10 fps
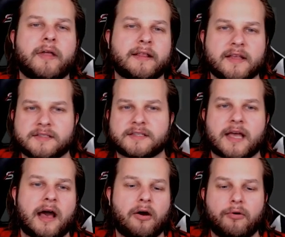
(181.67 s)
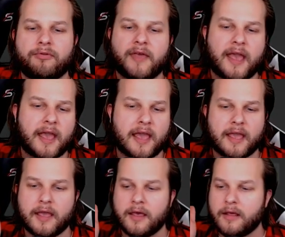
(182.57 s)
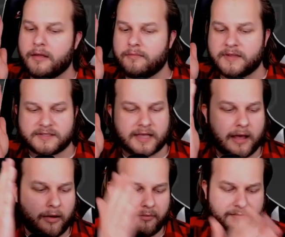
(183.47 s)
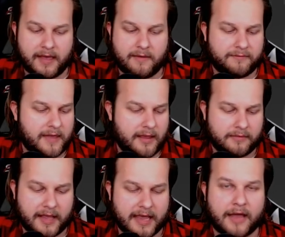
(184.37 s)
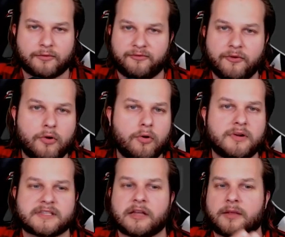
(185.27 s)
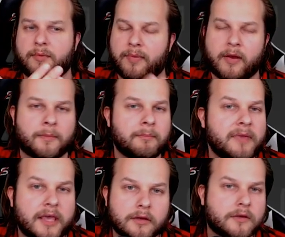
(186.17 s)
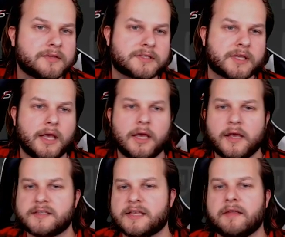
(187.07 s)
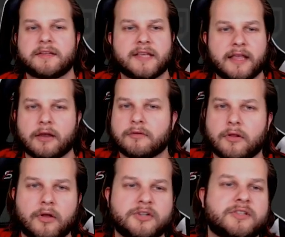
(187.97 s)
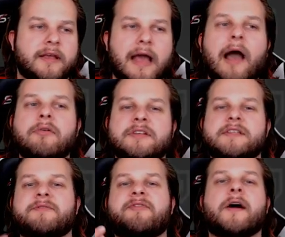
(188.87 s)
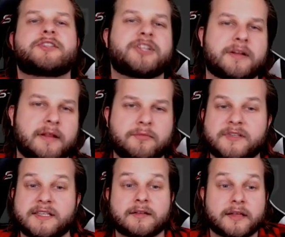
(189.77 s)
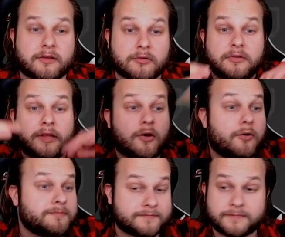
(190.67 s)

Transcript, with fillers: like this is how they. This is how they they they gather food. This is how they prepare meals. This is how they take care of the laundry. Like, how does it function? And we see like their little